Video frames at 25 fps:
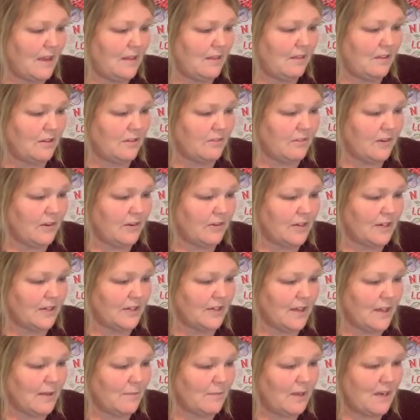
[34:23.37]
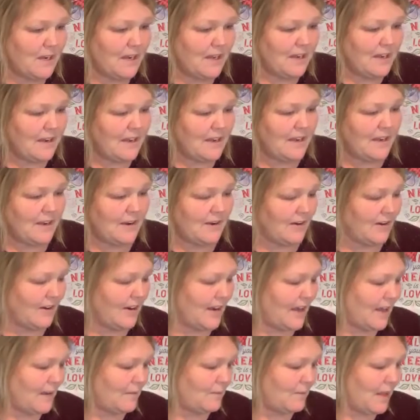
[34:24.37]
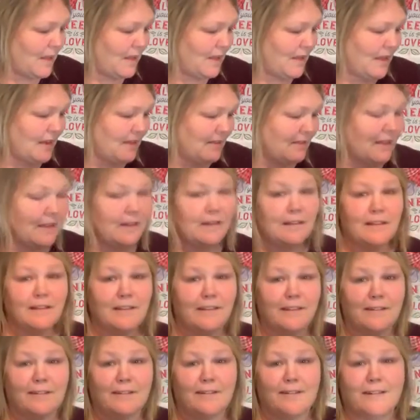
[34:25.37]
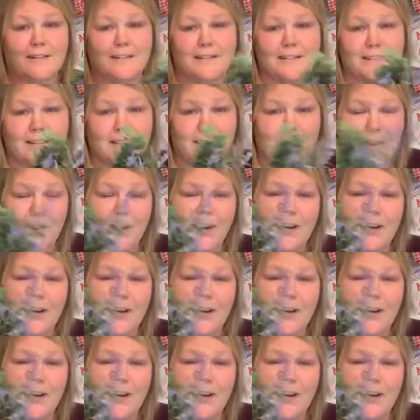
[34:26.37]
I look forward to coming in here and making the cutest,